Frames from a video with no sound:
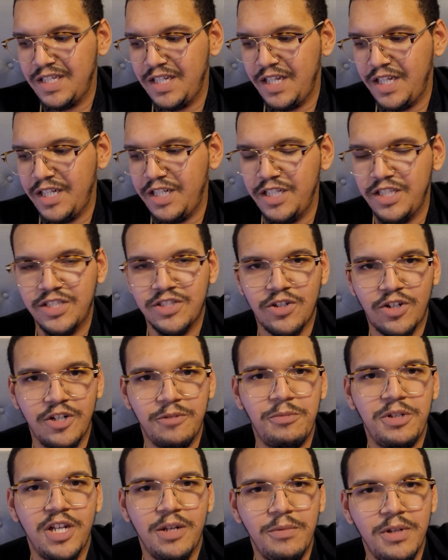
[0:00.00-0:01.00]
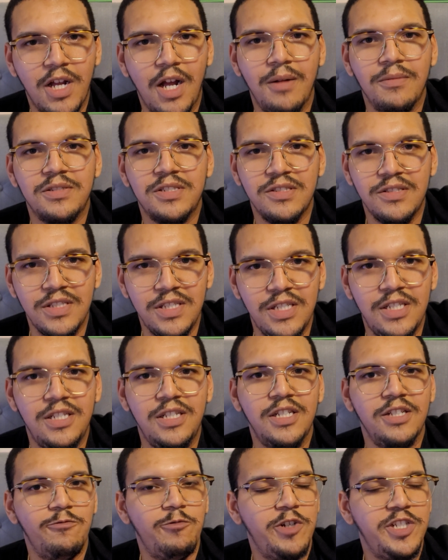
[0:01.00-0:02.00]
it started becoming obsolete
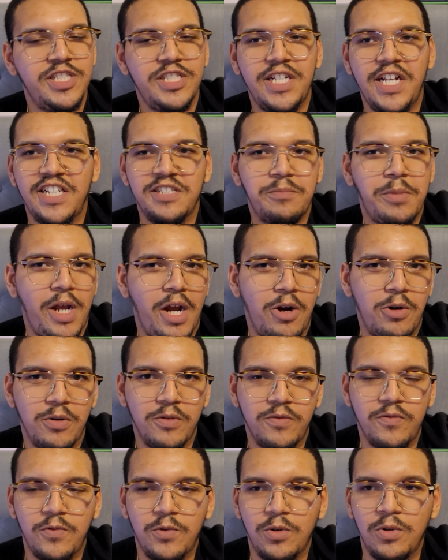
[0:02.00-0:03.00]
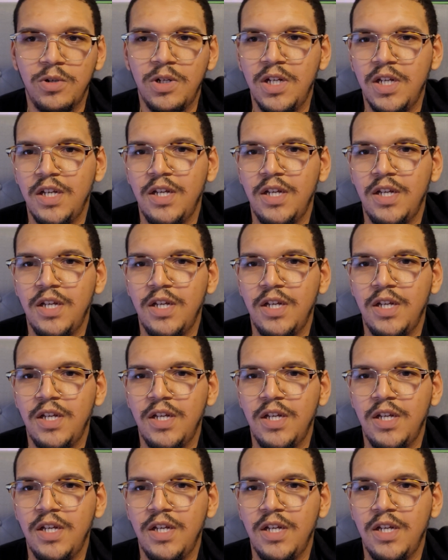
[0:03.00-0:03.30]
and wasn't as powerful.